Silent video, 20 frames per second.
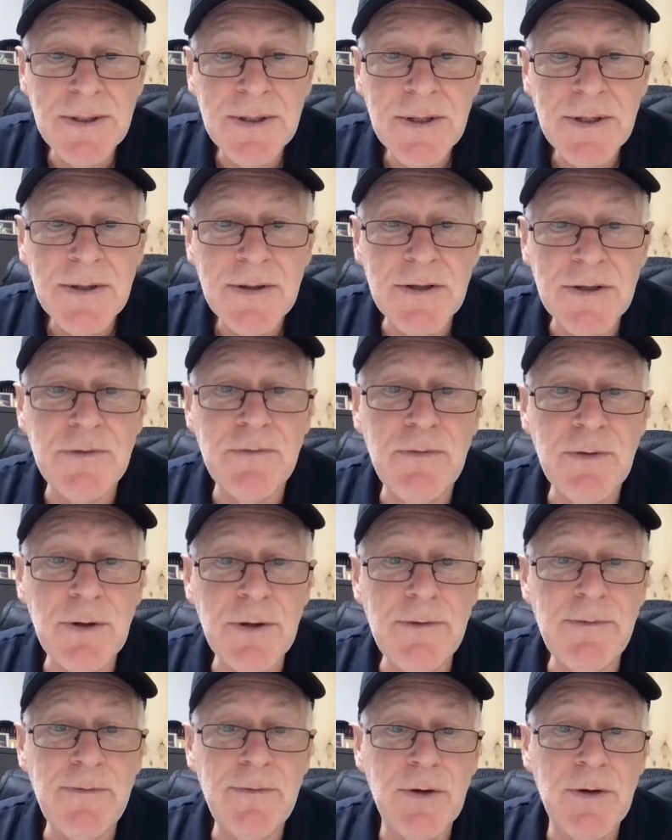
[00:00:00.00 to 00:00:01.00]
that's
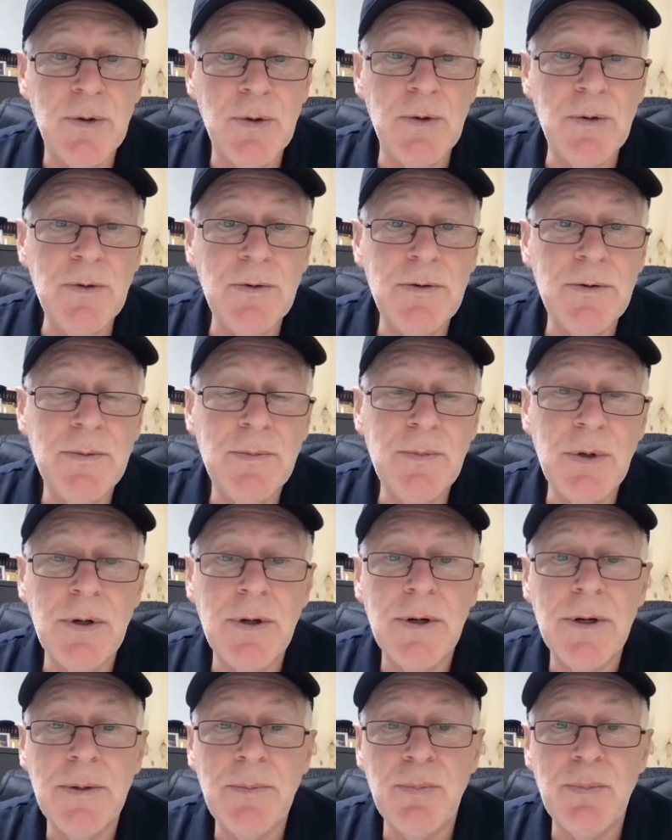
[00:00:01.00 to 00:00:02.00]
fully fueled
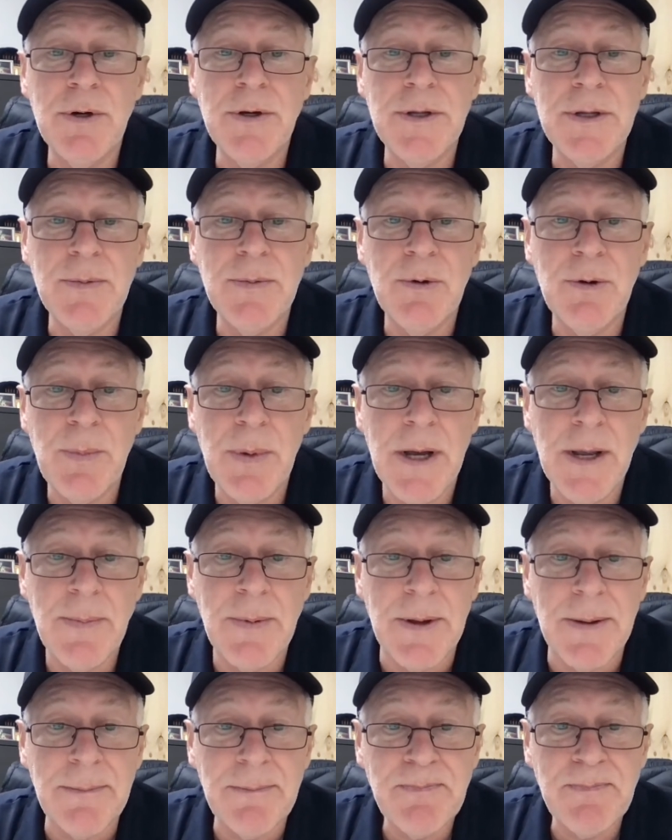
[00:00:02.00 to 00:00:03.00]
by printing more
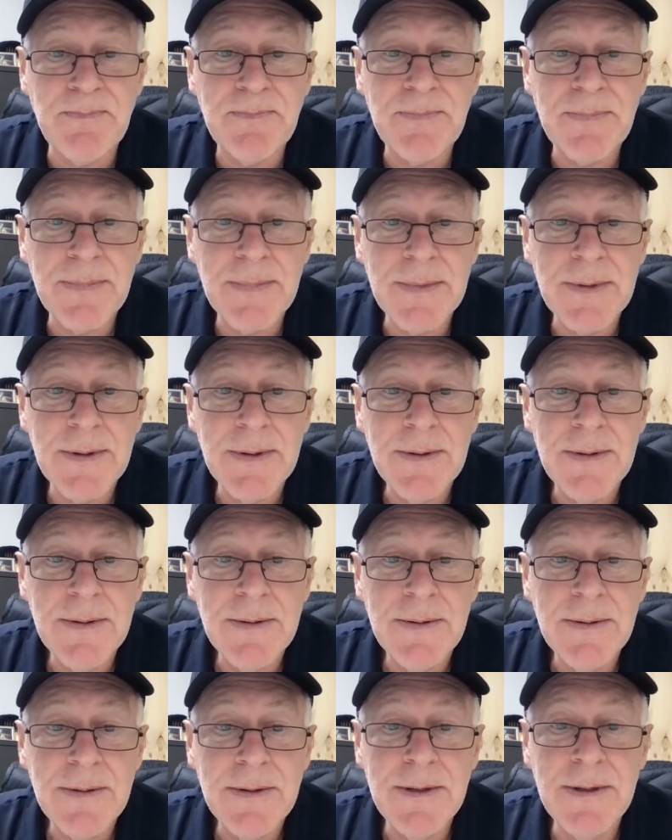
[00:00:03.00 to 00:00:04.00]
paper.
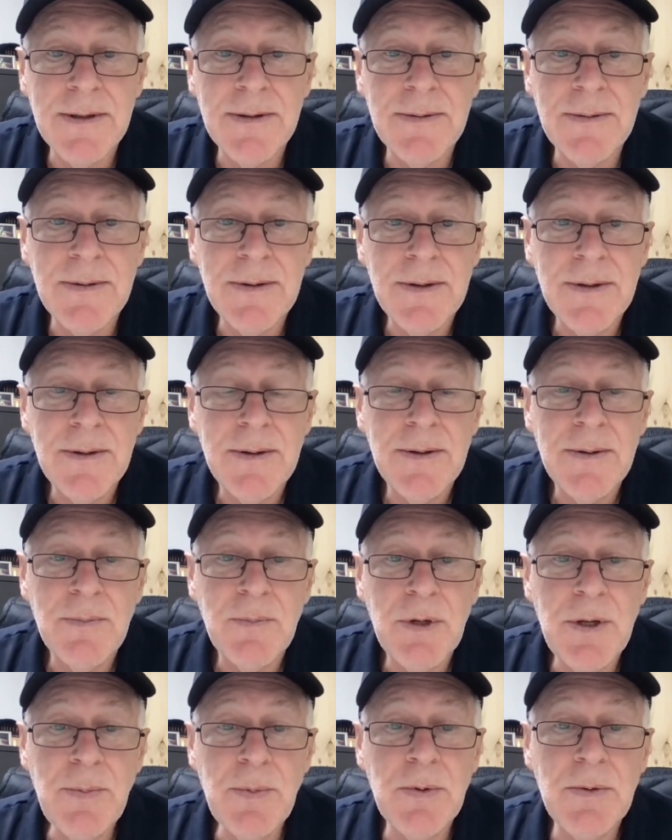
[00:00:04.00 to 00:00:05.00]
Now,
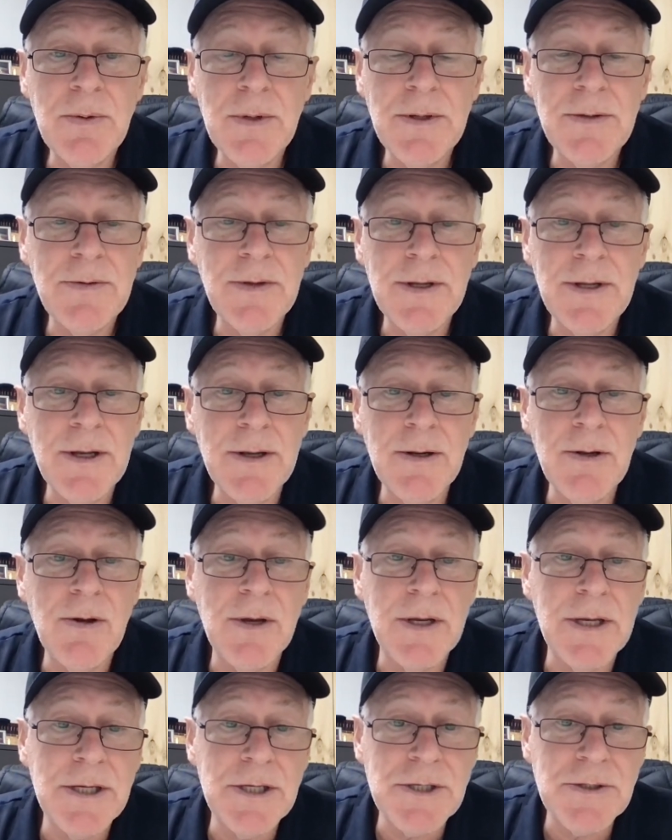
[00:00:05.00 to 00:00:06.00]
people, they don't
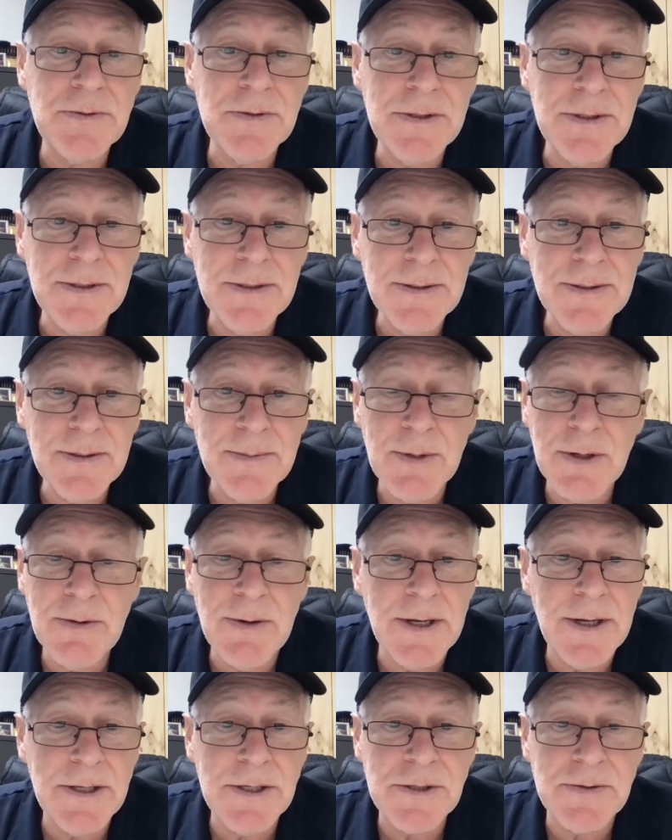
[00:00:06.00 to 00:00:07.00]
like history. I'm a
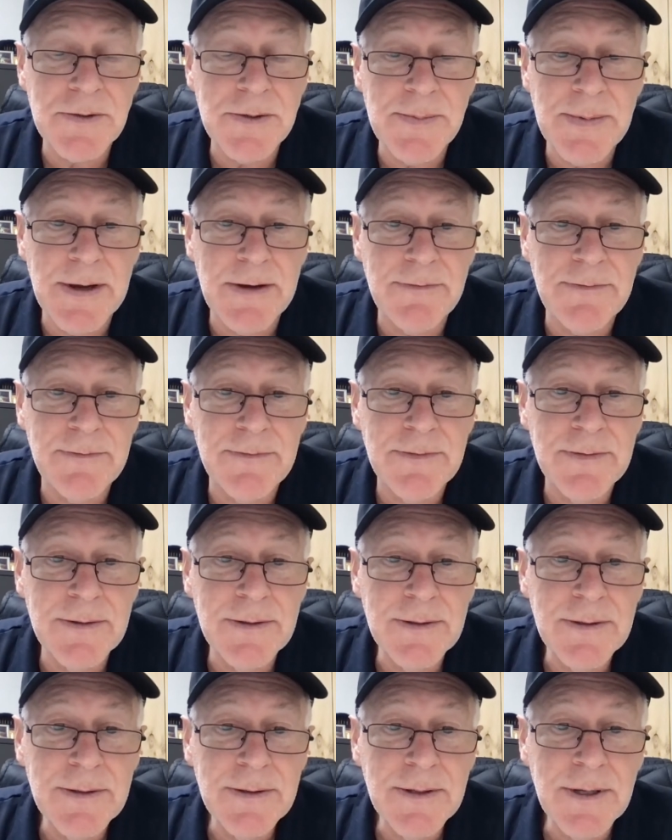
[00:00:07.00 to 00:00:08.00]
great history buff,
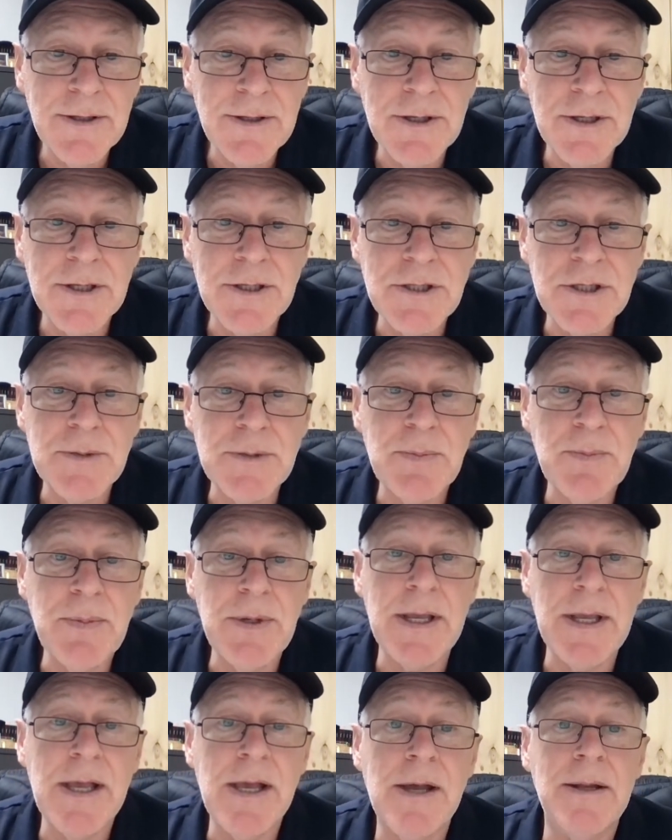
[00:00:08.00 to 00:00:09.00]
and you can just
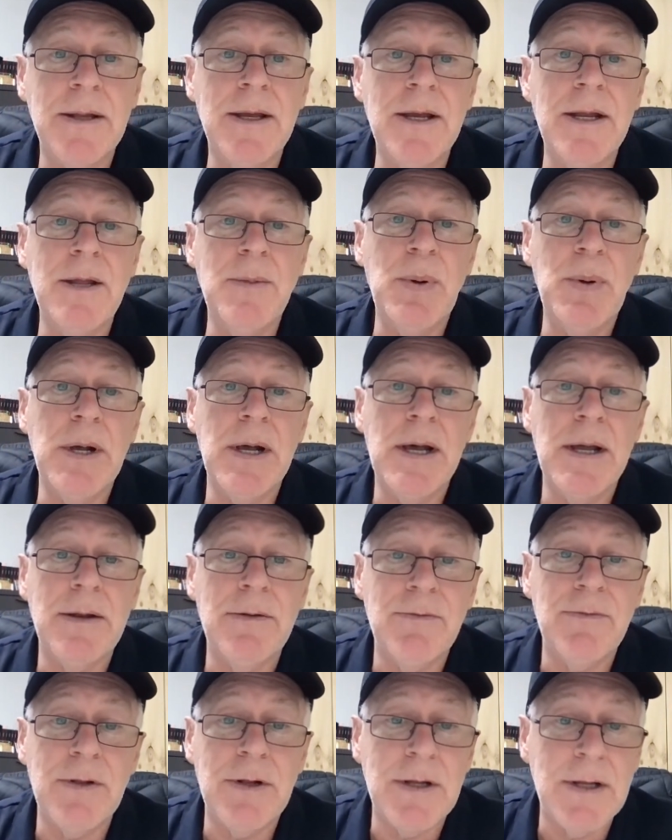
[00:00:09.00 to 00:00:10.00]
pick out any part
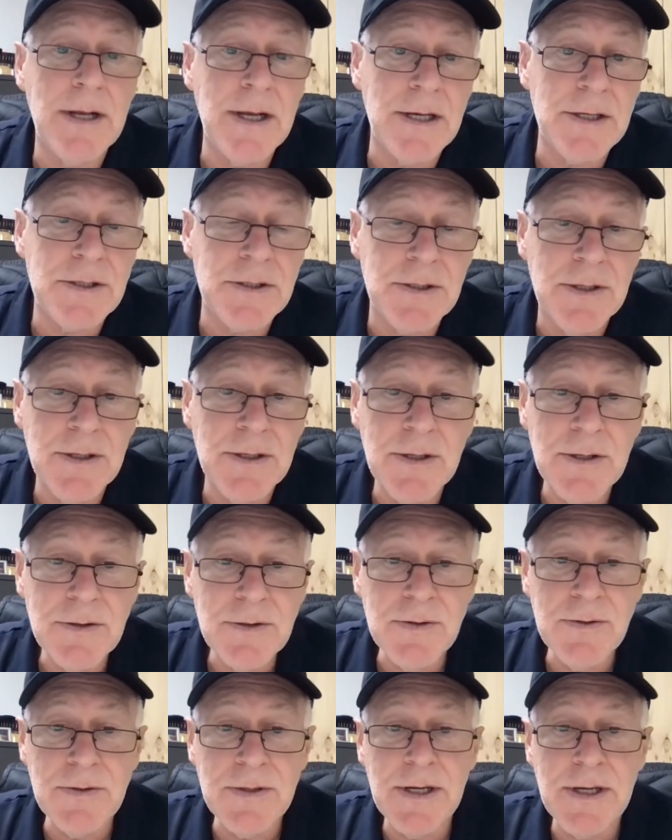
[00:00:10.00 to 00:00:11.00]
of the last
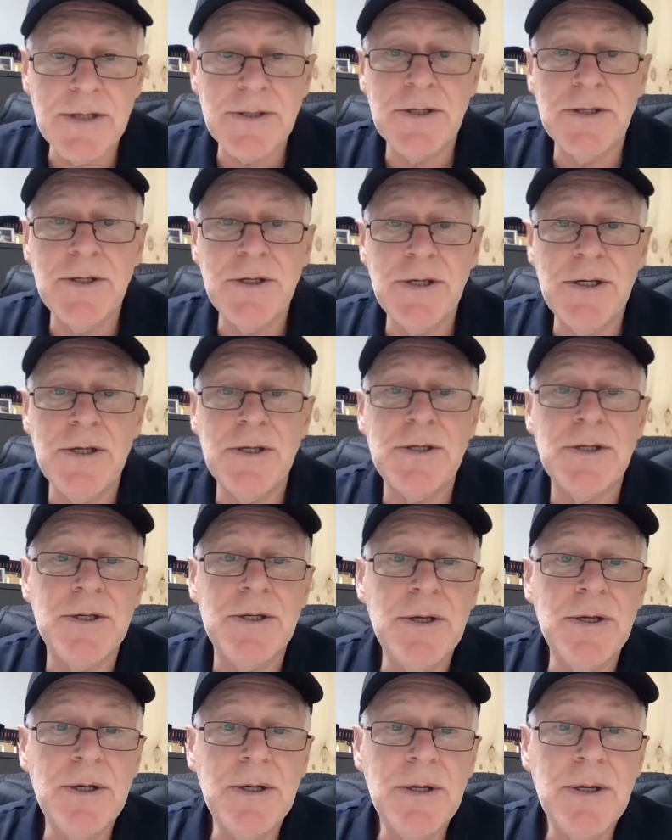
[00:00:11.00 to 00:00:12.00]
2,000 years,
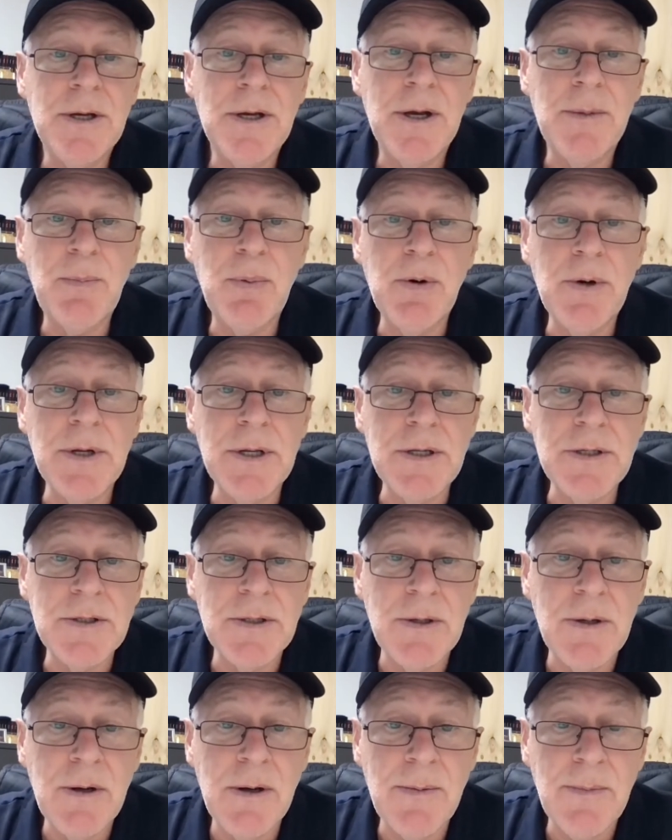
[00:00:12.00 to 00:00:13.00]
a point in
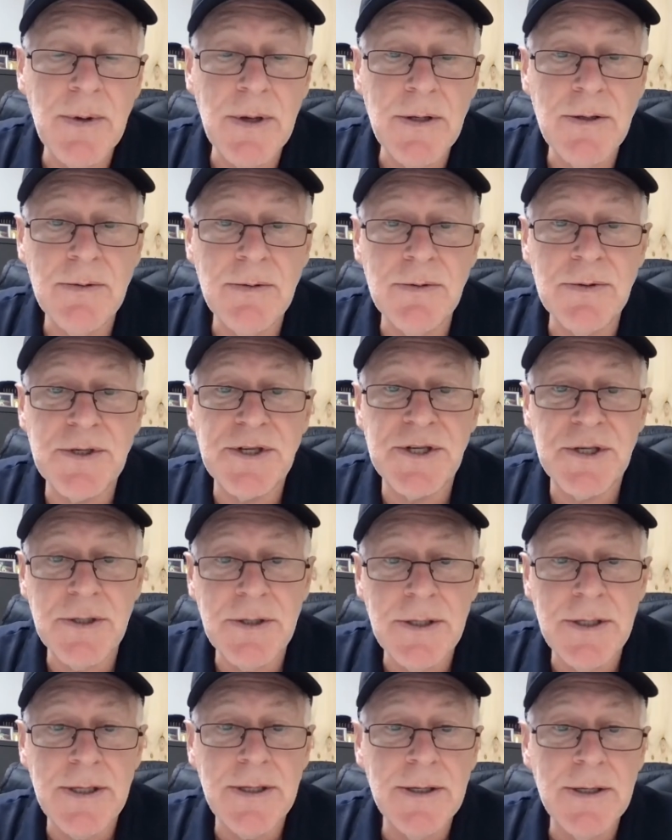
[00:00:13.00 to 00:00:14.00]
time, and you will
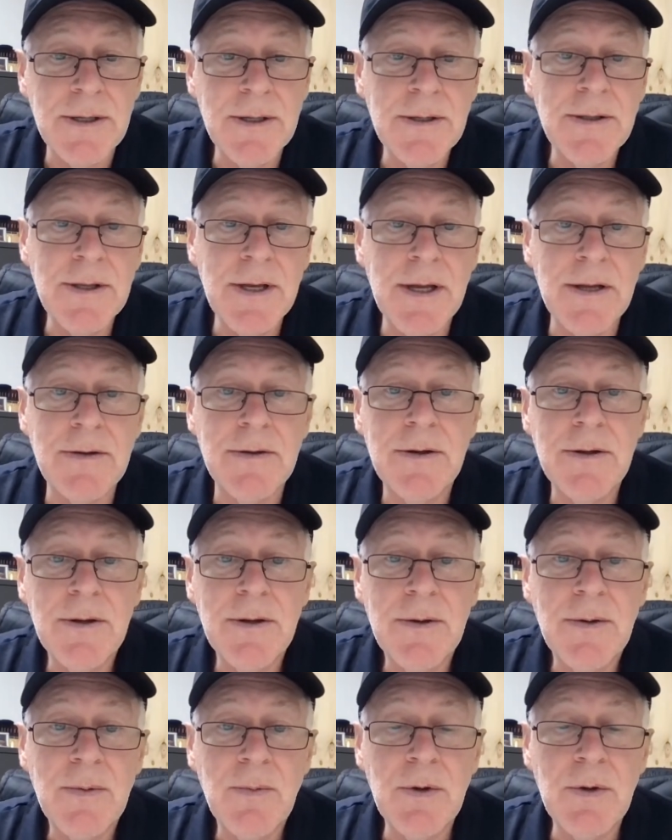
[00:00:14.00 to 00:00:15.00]
see that
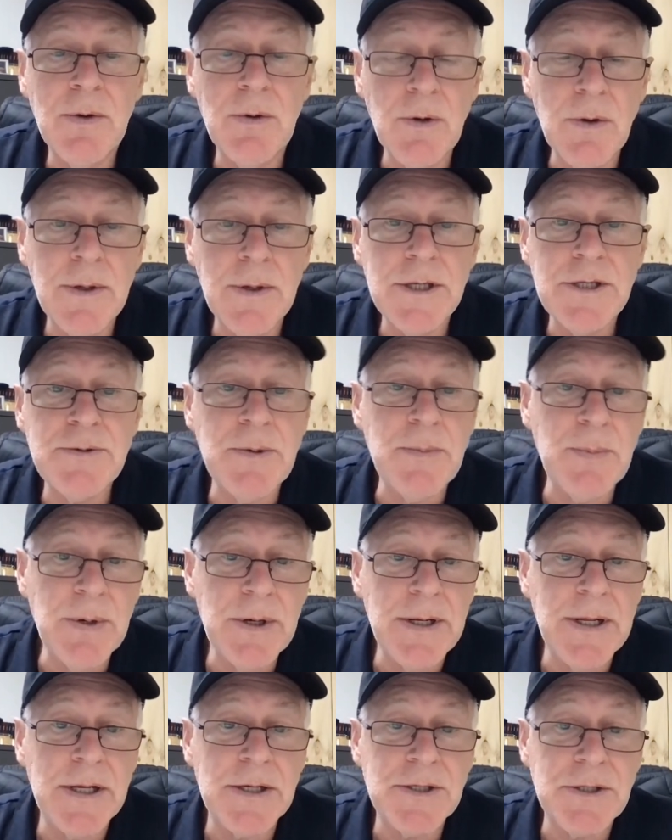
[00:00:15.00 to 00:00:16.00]
we always
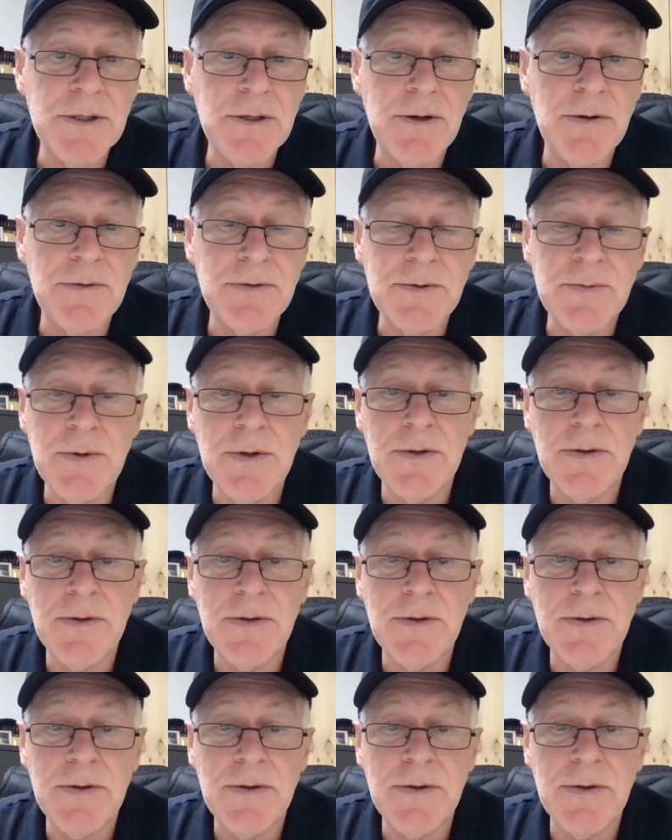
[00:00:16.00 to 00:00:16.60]
repeat ourselves with